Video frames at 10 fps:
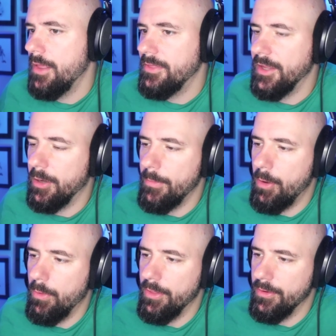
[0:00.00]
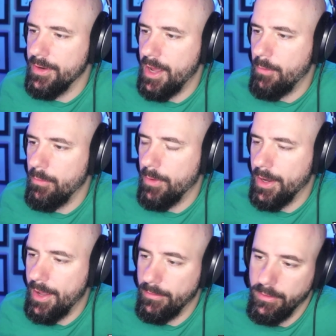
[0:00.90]
think about whether or not we want
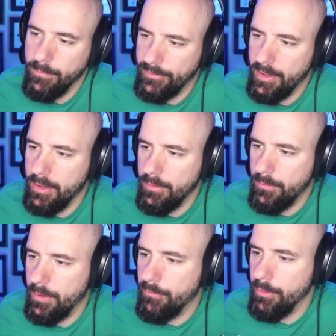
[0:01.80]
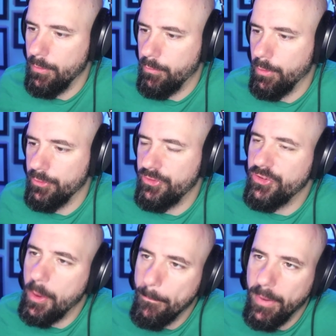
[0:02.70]
to. You know what I'm saying? If we if we're
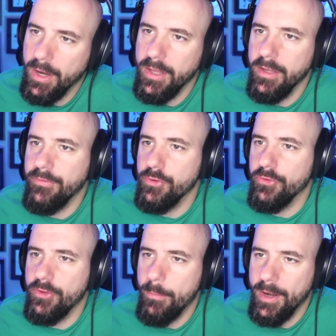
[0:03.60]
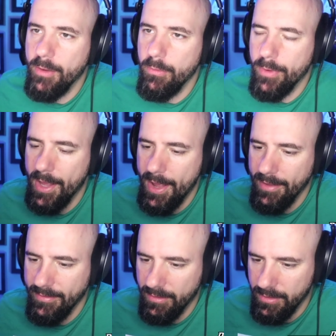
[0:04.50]
somebody, if you're somebody that we want to
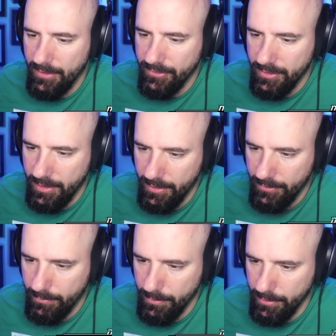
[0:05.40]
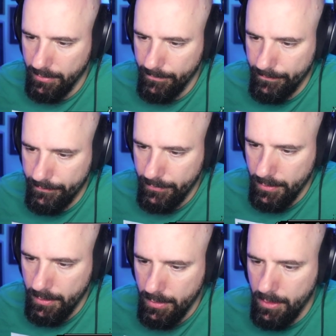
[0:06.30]
add to the Clash of Clans, really.
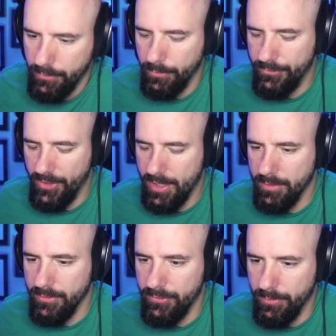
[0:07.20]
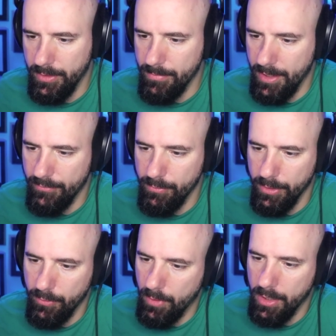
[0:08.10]
So check out this tweet, man. If you
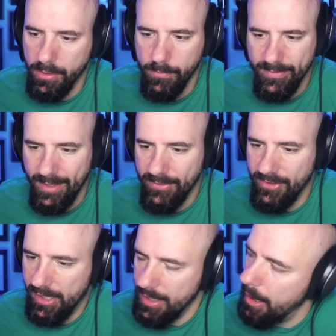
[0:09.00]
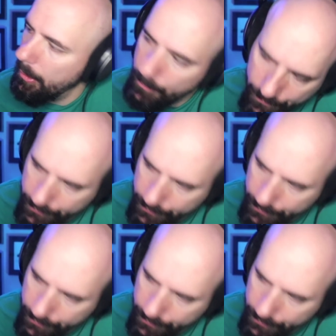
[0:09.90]
really want to, you know what I'm saying, check it out.